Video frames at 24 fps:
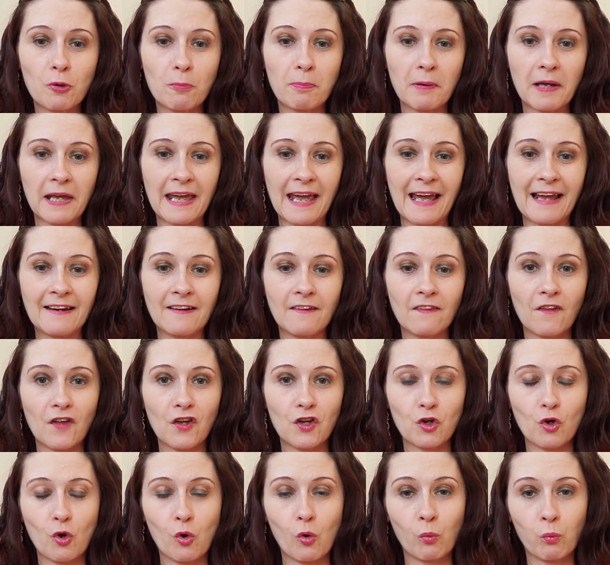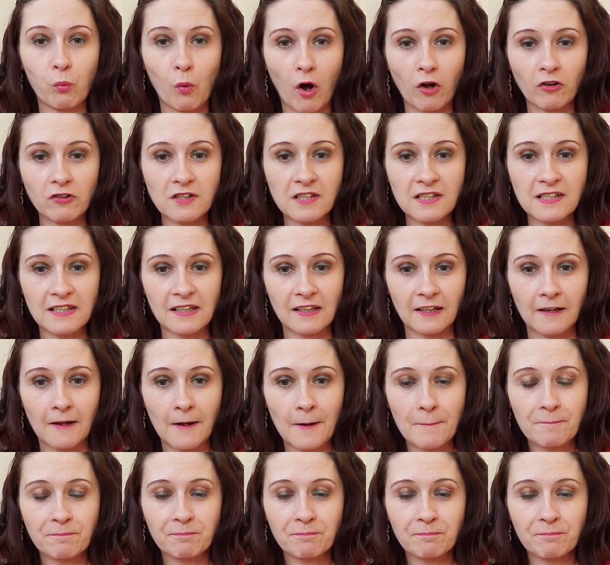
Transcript: beginning that you're wanting.